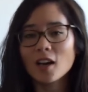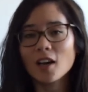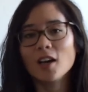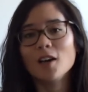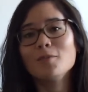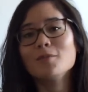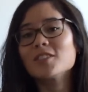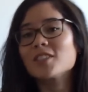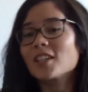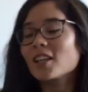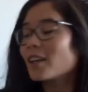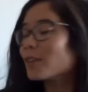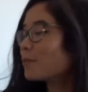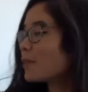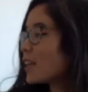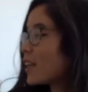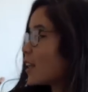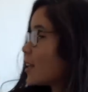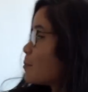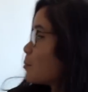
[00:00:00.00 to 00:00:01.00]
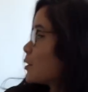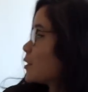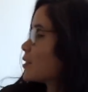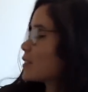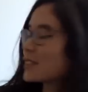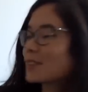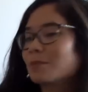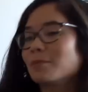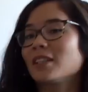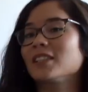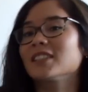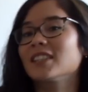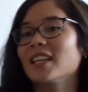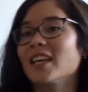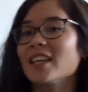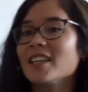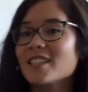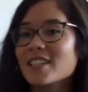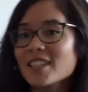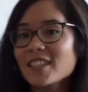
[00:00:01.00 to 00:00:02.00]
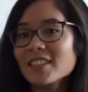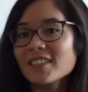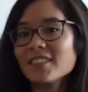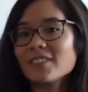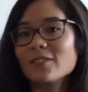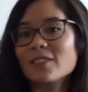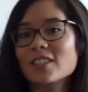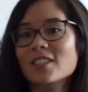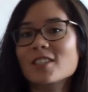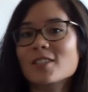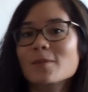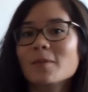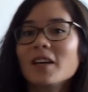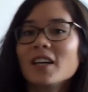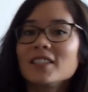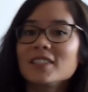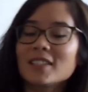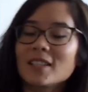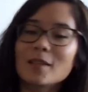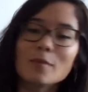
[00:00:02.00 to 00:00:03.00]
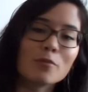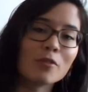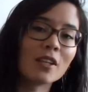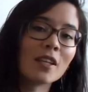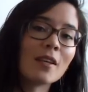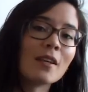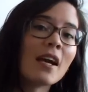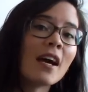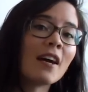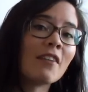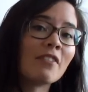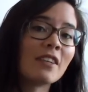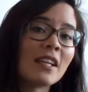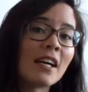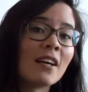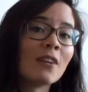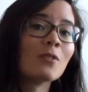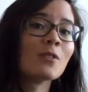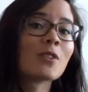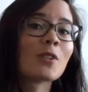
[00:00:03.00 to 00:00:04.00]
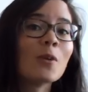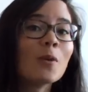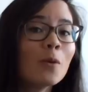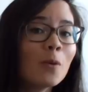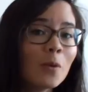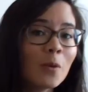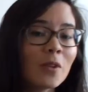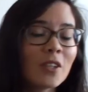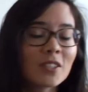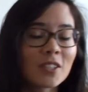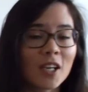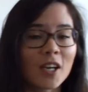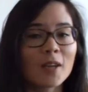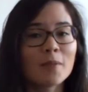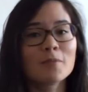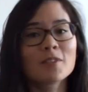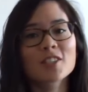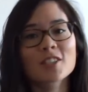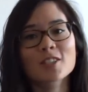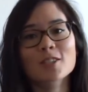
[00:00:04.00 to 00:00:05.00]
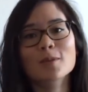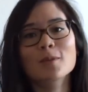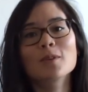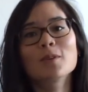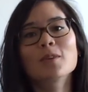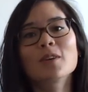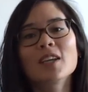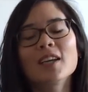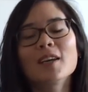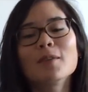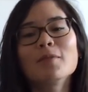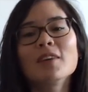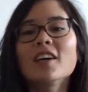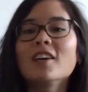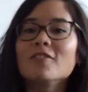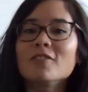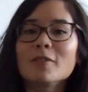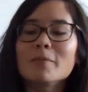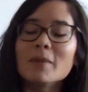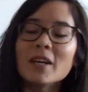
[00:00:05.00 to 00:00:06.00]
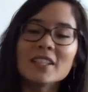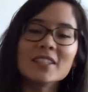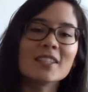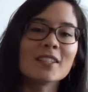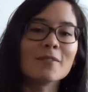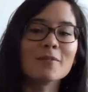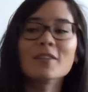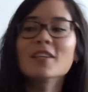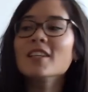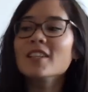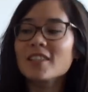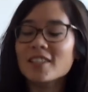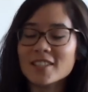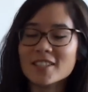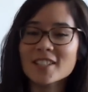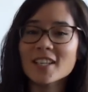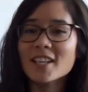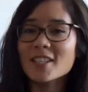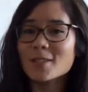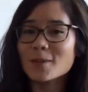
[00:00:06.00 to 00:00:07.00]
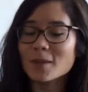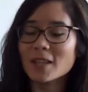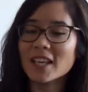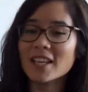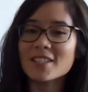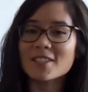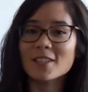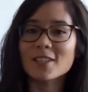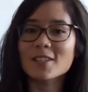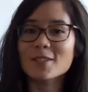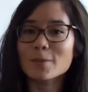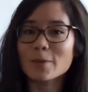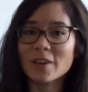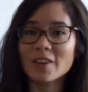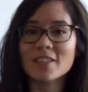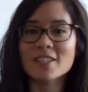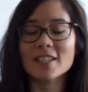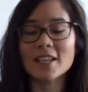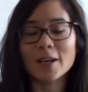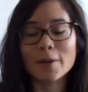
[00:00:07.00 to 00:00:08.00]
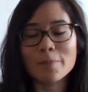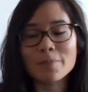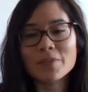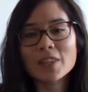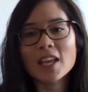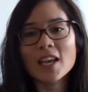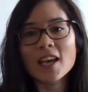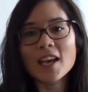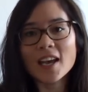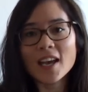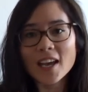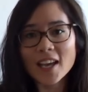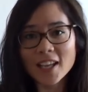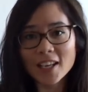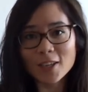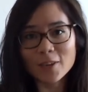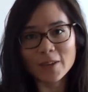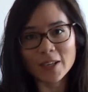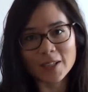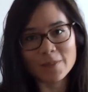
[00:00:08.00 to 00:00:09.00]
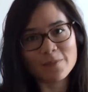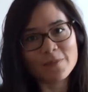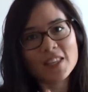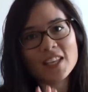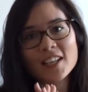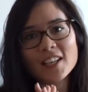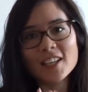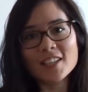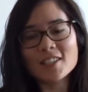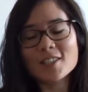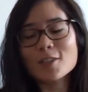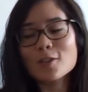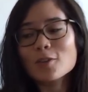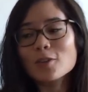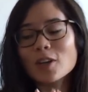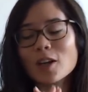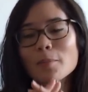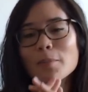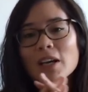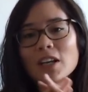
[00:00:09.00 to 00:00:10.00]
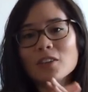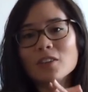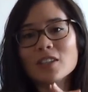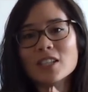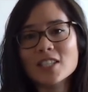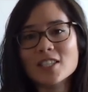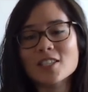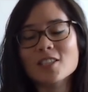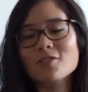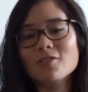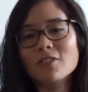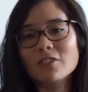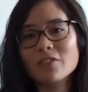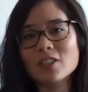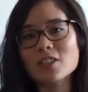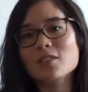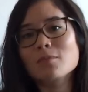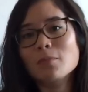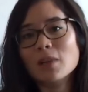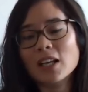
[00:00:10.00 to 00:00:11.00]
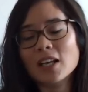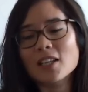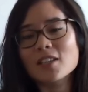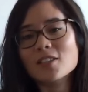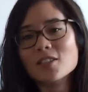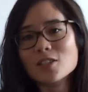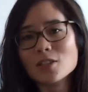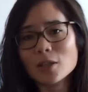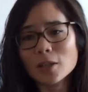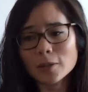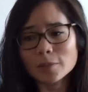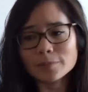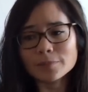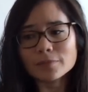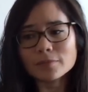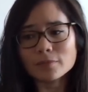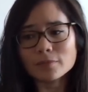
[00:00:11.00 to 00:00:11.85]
Do you like my light box? Martin hates it, which is why I deliberately have it out all the time just to annoy him and remind him the science with Hazel is where it's at. Anyway, let's talk about your Easter revision plan. So